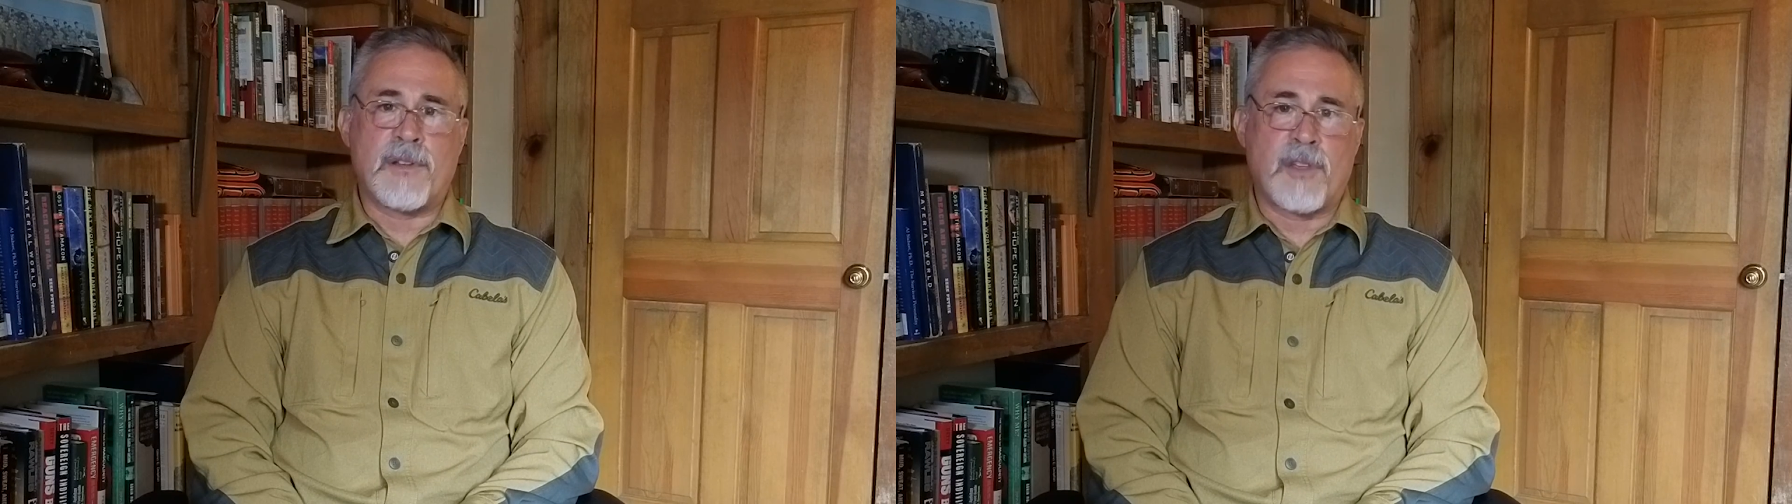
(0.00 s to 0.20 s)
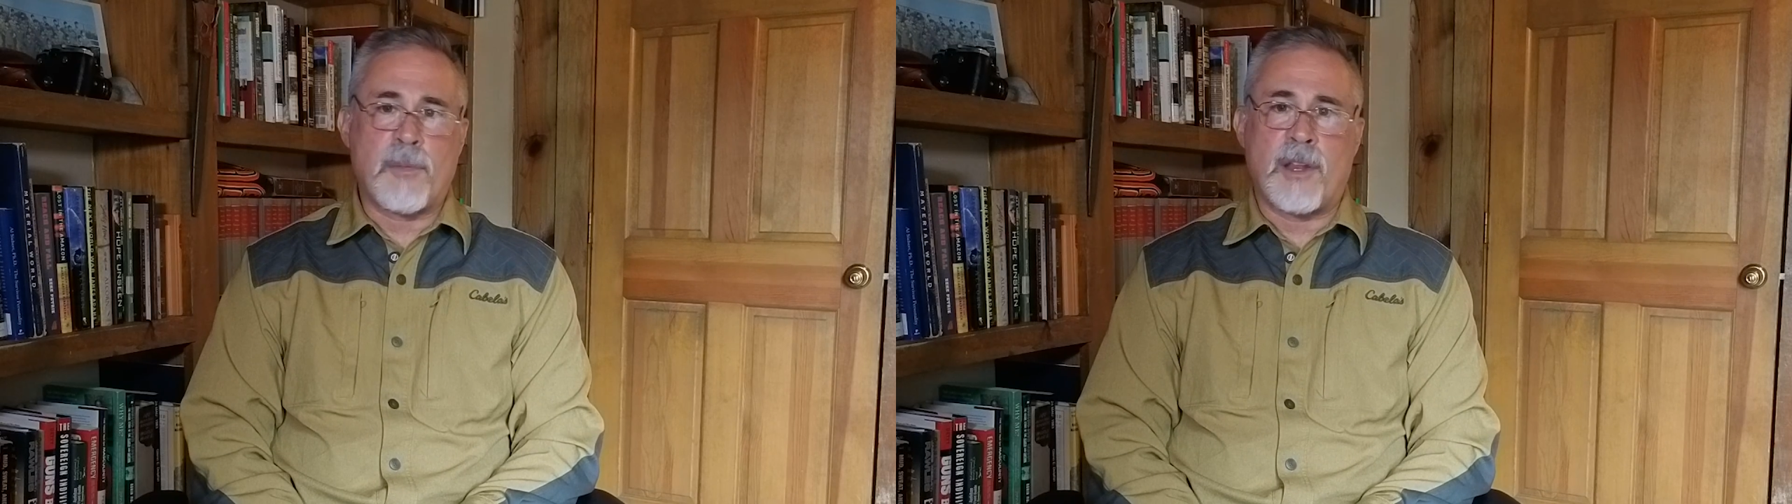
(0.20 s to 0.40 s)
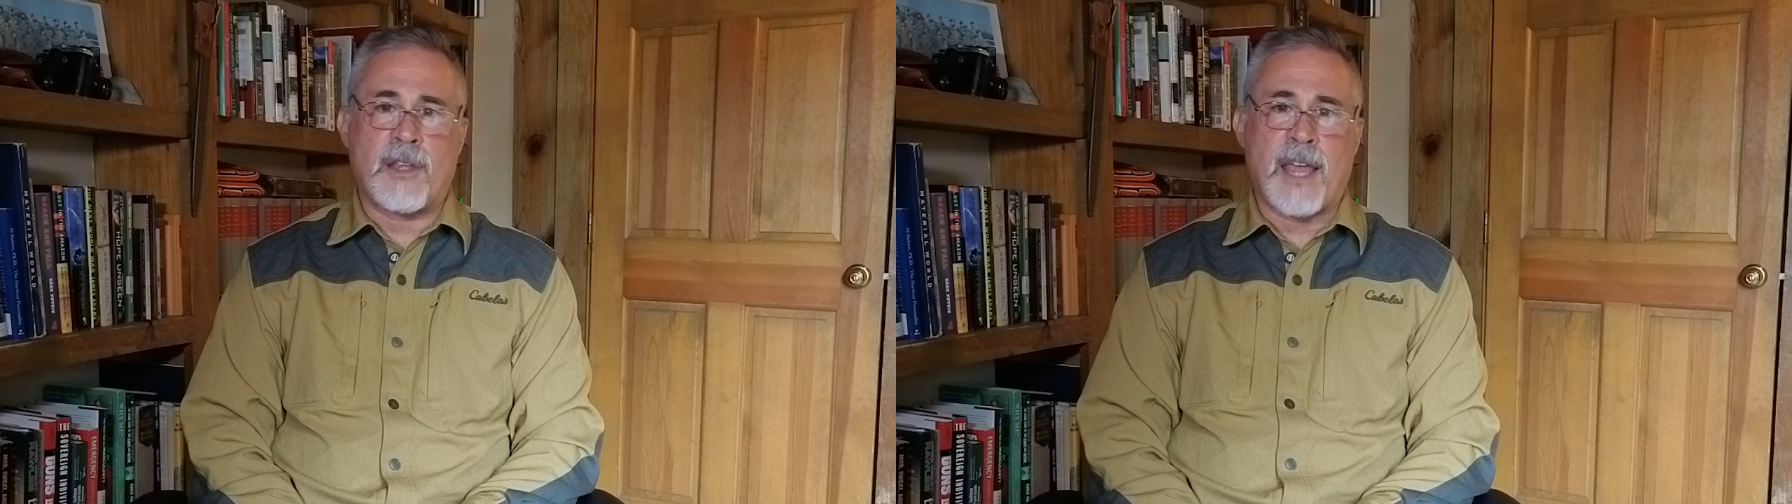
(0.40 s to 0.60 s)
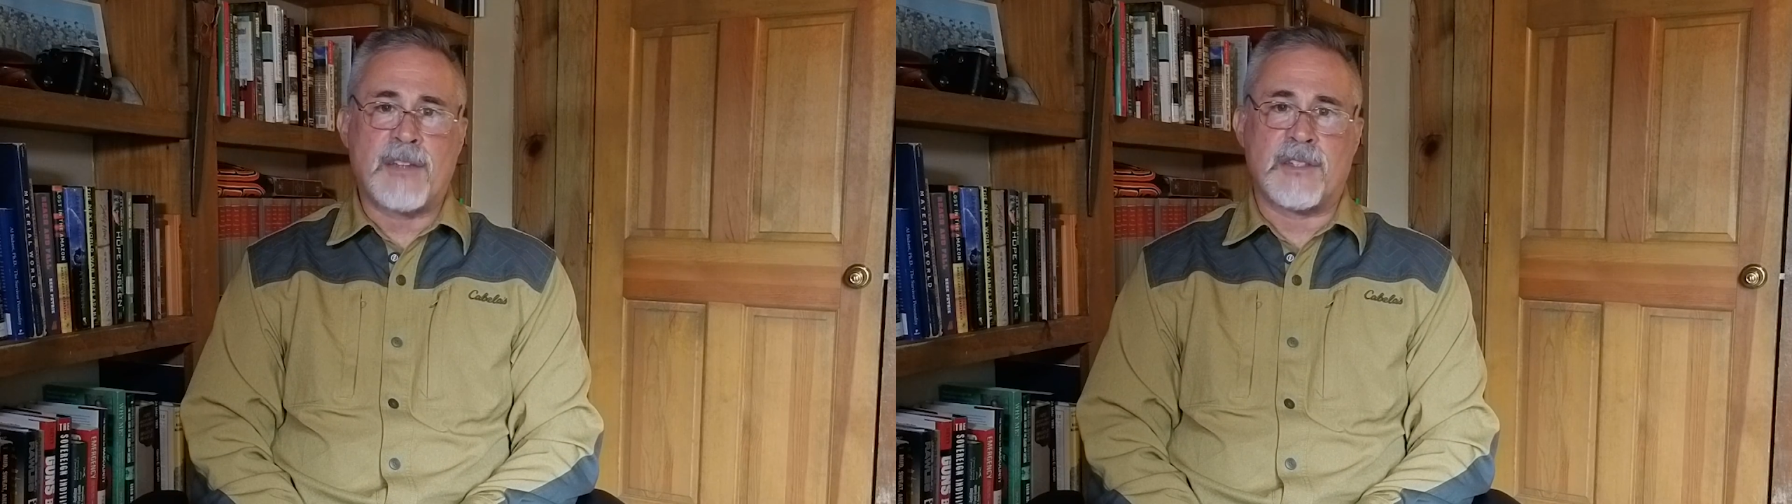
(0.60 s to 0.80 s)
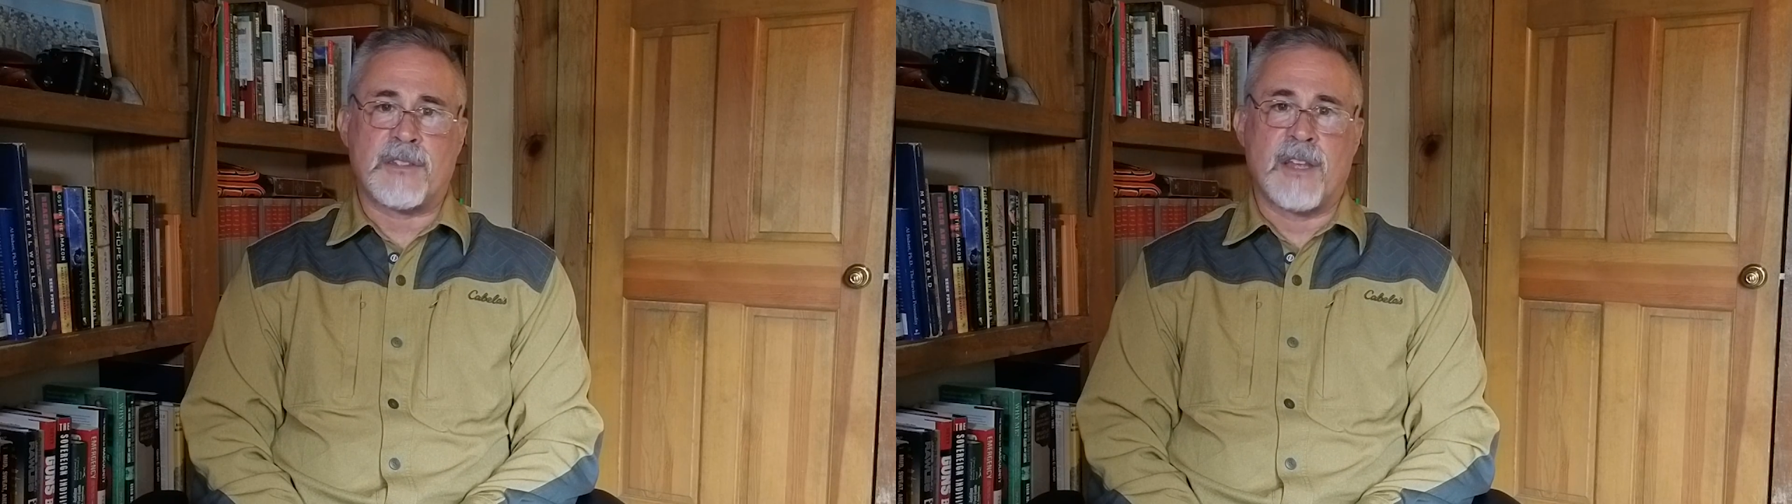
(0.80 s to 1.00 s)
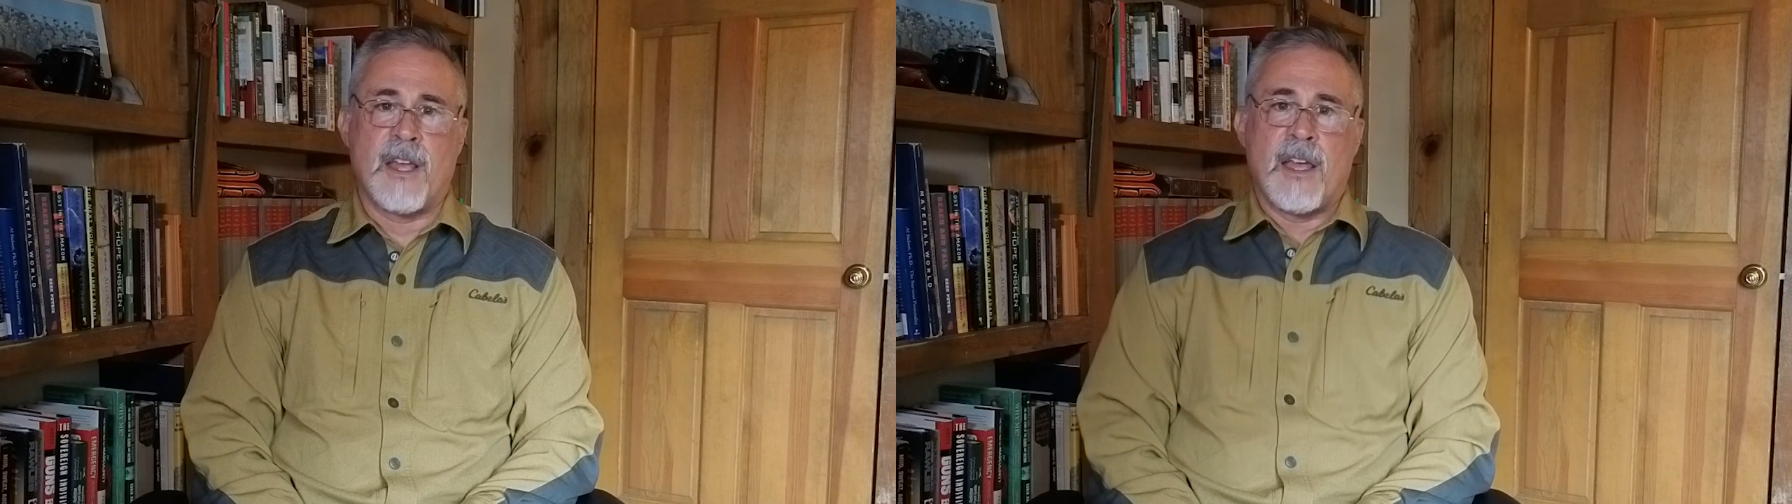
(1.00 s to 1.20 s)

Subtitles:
of communications.